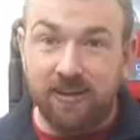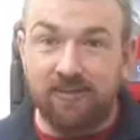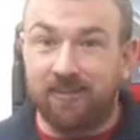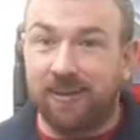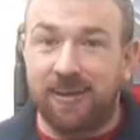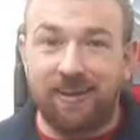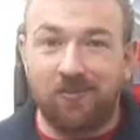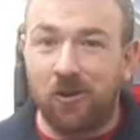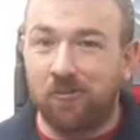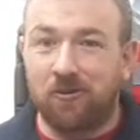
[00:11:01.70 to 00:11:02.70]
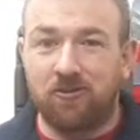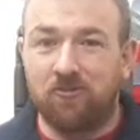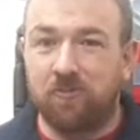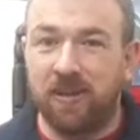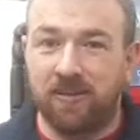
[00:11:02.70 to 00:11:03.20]
these. Again, it's all about
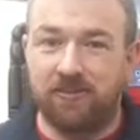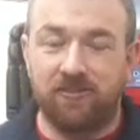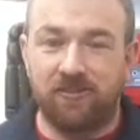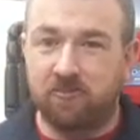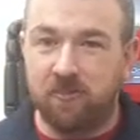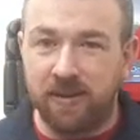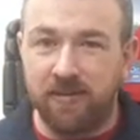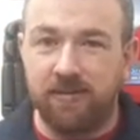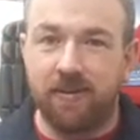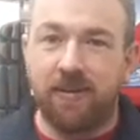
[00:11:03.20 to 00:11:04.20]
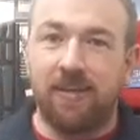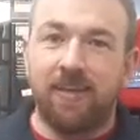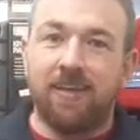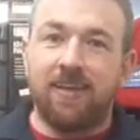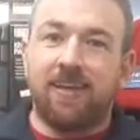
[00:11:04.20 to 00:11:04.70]
space and speed
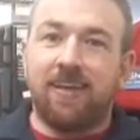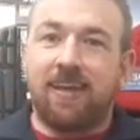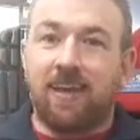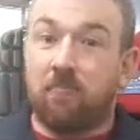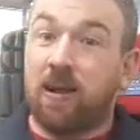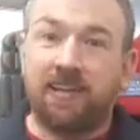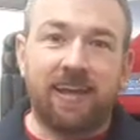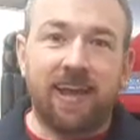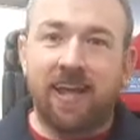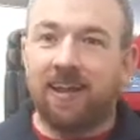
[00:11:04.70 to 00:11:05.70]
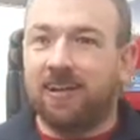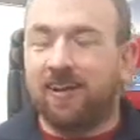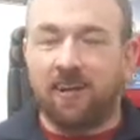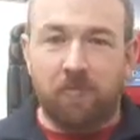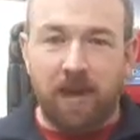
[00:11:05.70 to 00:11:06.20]
and
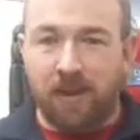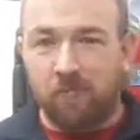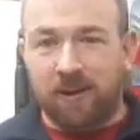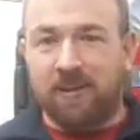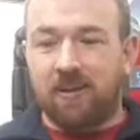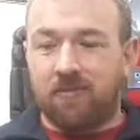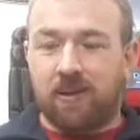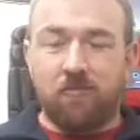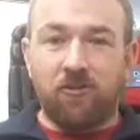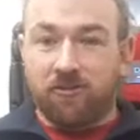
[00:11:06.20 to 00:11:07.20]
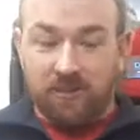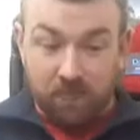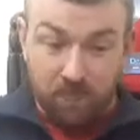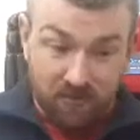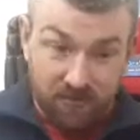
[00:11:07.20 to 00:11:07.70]
practicality, and depending on what activity I'm using,
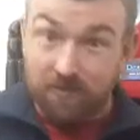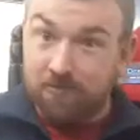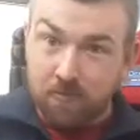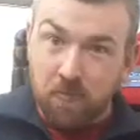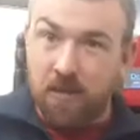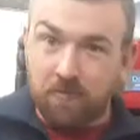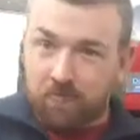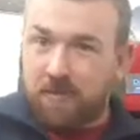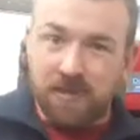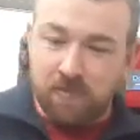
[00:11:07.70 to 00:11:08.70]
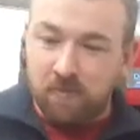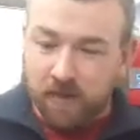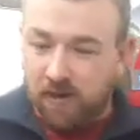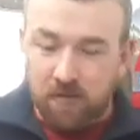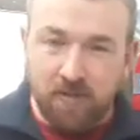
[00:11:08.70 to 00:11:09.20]
it makes me
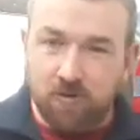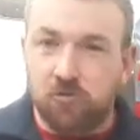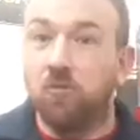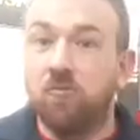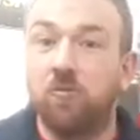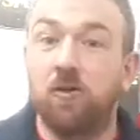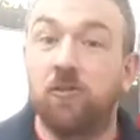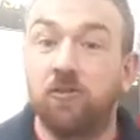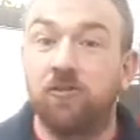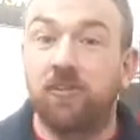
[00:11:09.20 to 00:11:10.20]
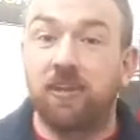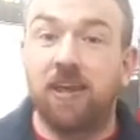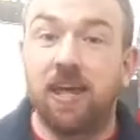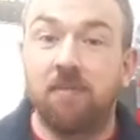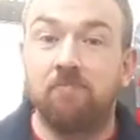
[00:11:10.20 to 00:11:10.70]
pick whatever stove I'm going to use at the
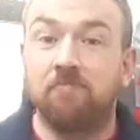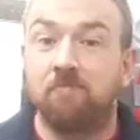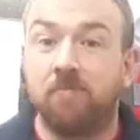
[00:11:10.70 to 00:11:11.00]
time.